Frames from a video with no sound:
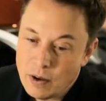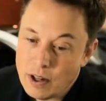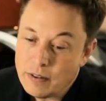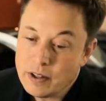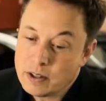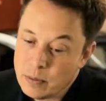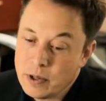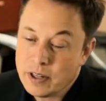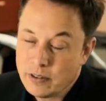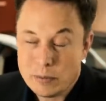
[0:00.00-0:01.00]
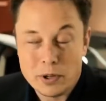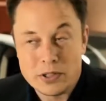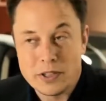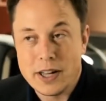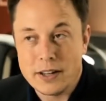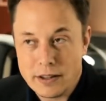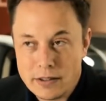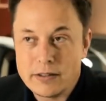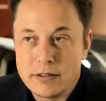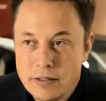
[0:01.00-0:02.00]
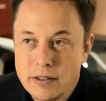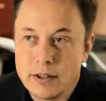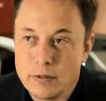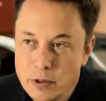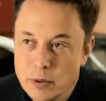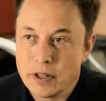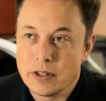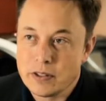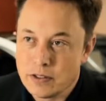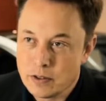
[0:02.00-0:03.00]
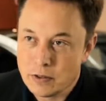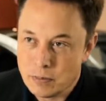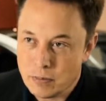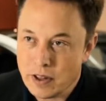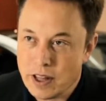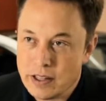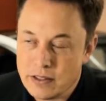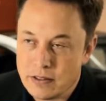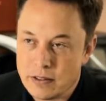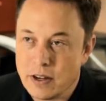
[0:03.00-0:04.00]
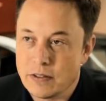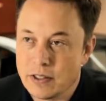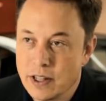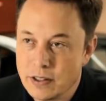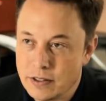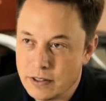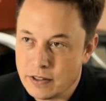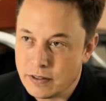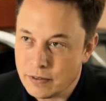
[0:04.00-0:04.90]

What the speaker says: Well, I mean, those are pretty different personalities, between Gates and Jobs and Ellison.